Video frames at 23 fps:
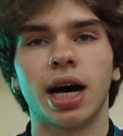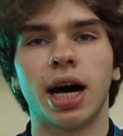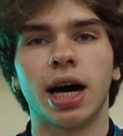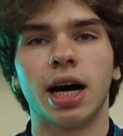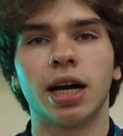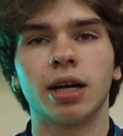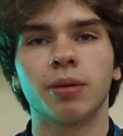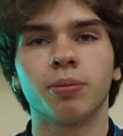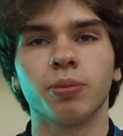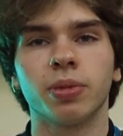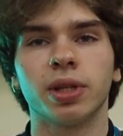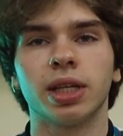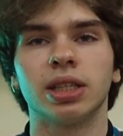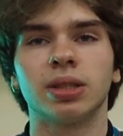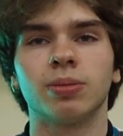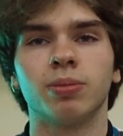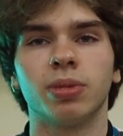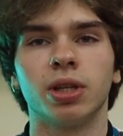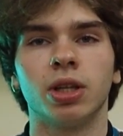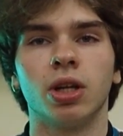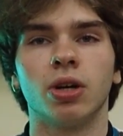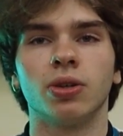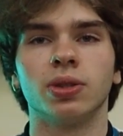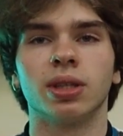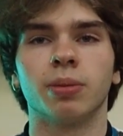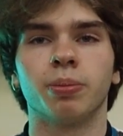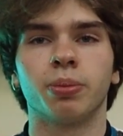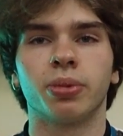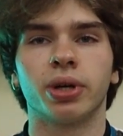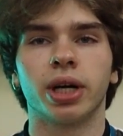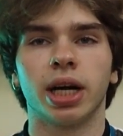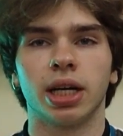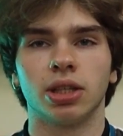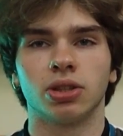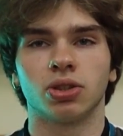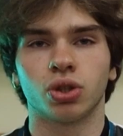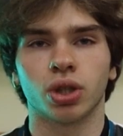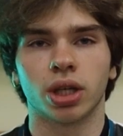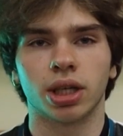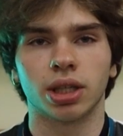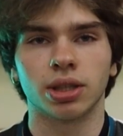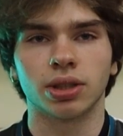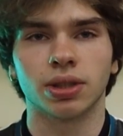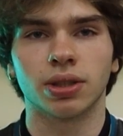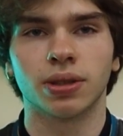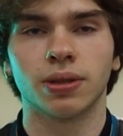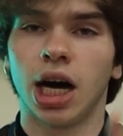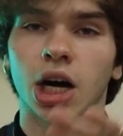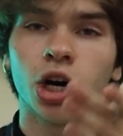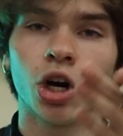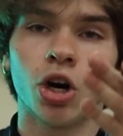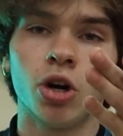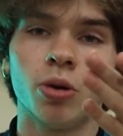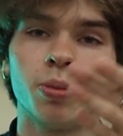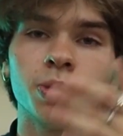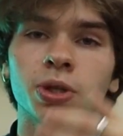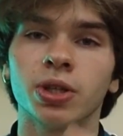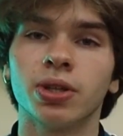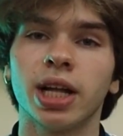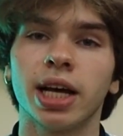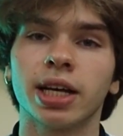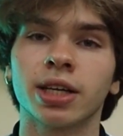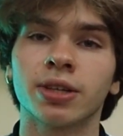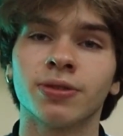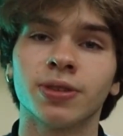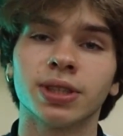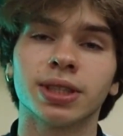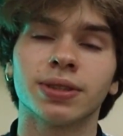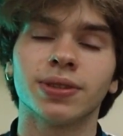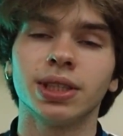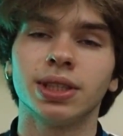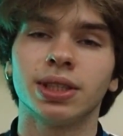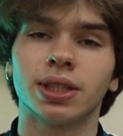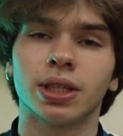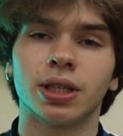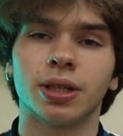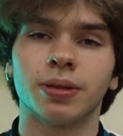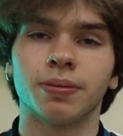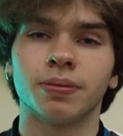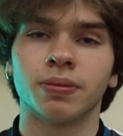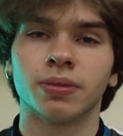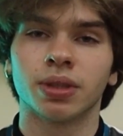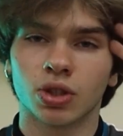are placed below the price chart. I hope you like this video.